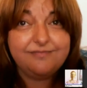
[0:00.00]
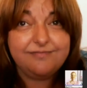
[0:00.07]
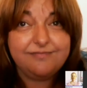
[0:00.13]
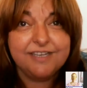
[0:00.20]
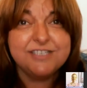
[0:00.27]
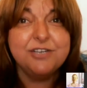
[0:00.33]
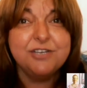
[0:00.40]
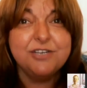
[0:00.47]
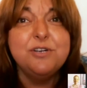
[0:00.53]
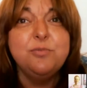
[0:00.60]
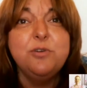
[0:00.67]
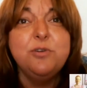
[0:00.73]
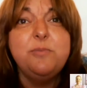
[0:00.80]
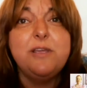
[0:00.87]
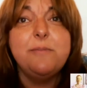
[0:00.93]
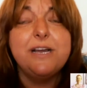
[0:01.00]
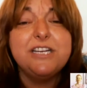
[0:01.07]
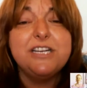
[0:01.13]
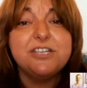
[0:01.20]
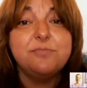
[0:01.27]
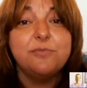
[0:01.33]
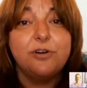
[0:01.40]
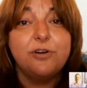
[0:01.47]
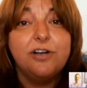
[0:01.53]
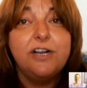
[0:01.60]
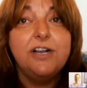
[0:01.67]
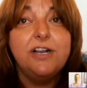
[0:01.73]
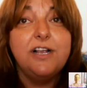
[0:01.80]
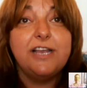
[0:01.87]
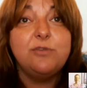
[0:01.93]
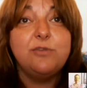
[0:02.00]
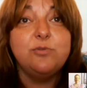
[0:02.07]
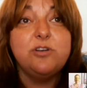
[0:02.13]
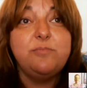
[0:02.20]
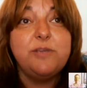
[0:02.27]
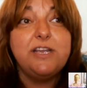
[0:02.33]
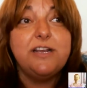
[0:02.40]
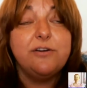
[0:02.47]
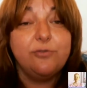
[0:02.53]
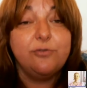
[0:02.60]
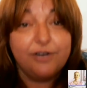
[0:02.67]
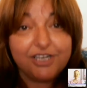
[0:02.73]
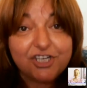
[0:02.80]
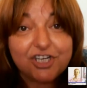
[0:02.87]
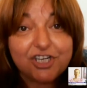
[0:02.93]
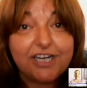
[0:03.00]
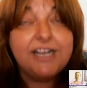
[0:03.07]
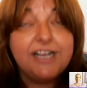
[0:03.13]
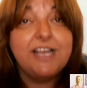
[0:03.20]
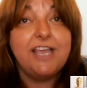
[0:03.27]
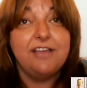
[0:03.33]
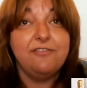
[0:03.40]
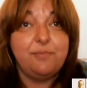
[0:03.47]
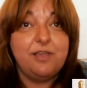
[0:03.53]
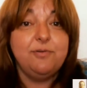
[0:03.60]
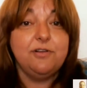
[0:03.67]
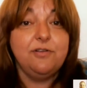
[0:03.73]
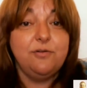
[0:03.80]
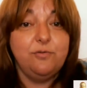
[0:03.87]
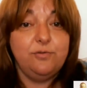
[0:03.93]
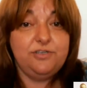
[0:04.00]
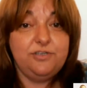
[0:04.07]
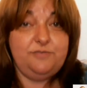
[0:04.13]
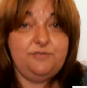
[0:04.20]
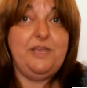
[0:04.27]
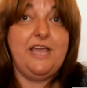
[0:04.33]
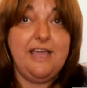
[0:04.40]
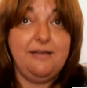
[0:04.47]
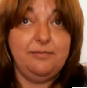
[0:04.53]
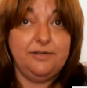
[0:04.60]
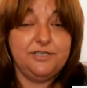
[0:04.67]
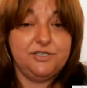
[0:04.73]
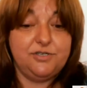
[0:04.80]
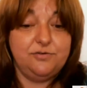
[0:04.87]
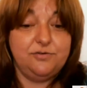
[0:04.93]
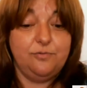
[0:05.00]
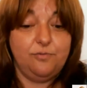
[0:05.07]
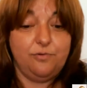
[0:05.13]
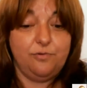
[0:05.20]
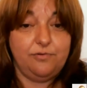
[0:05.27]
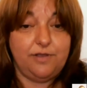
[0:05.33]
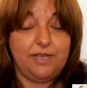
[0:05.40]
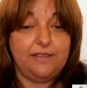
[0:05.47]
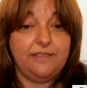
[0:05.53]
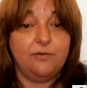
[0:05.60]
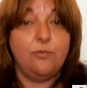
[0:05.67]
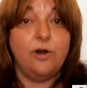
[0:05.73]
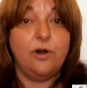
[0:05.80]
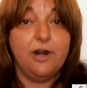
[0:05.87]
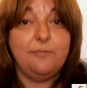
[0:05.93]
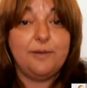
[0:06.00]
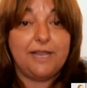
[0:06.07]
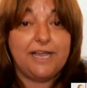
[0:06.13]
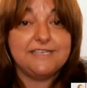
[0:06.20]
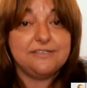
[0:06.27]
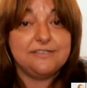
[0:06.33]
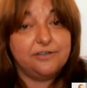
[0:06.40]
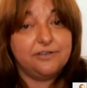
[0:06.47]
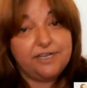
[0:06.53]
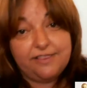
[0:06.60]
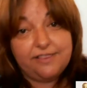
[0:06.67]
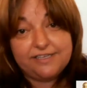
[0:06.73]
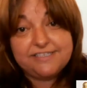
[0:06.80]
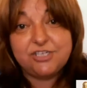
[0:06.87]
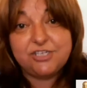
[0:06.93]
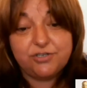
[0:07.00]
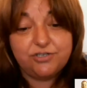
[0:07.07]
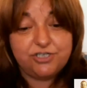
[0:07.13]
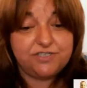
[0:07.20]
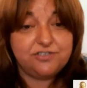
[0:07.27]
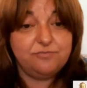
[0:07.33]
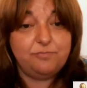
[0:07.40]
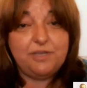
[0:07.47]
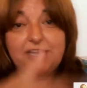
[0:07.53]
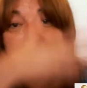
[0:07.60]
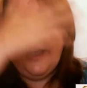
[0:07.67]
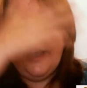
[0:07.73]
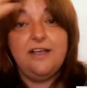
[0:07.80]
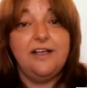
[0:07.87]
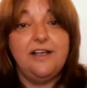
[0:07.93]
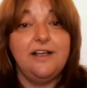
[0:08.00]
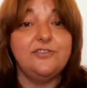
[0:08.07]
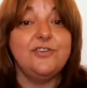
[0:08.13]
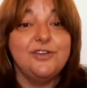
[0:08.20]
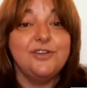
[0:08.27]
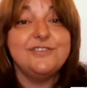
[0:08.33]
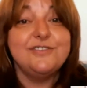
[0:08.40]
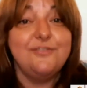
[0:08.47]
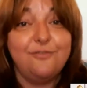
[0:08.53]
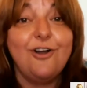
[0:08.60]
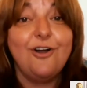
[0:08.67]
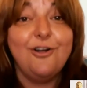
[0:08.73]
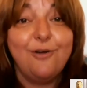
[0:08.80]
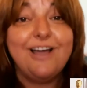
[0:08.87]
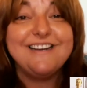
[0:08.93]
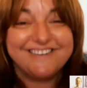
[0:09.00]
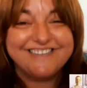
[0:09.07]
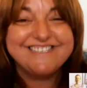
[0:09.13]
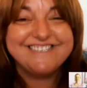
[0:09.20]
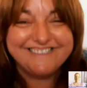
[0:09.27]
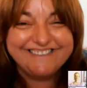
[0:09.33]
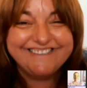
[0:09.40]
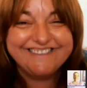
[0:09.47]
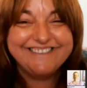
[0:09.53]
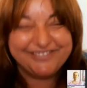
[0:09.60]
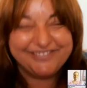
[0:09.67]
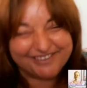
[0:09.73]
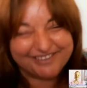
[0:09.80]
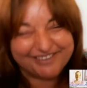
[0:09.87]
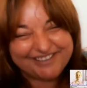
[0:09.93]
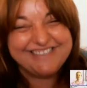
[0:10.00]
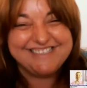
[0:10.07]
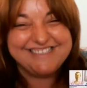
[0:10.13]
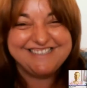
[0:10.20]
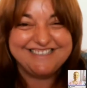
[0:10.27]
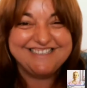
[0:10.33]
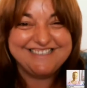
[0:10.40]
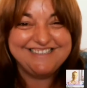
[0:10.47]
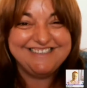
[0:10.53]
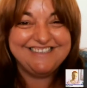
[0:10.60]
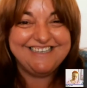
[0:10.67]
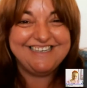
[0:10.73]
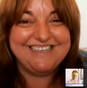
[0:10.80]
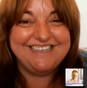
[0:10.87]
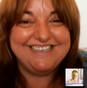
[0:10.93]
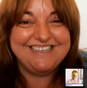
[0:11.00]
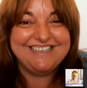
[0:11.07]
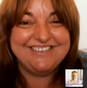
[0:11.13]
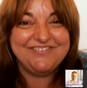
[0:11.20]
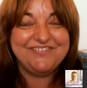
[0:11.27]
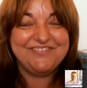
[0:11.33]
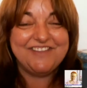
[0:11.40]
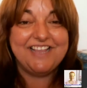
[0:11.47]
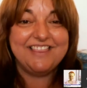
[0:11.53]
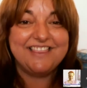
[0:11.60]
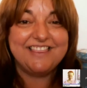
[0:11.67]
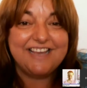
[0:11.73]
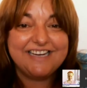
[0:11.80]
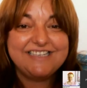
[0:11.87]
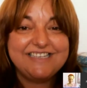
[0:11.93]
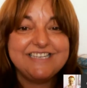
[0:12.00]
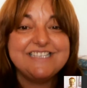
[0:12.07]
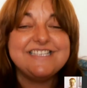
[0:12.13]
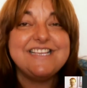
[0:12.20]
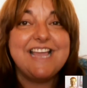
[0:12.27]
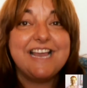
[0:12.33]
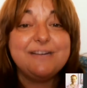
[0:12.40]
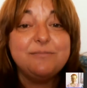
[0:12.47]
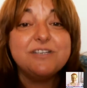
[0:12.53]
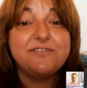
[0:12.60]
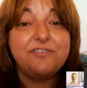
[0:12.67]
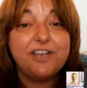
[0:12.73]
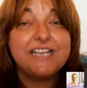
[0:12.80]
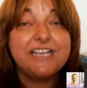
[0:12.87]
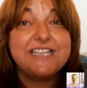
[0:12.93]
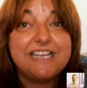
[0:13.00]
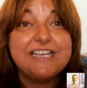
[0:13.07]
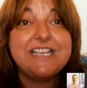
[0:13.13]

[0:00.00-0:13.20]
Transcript: So it would be much more, it would be richer if people would be able to, in the workplace or in the institutions, to use the 4 quadrants, for instance. And that is the atmosphere.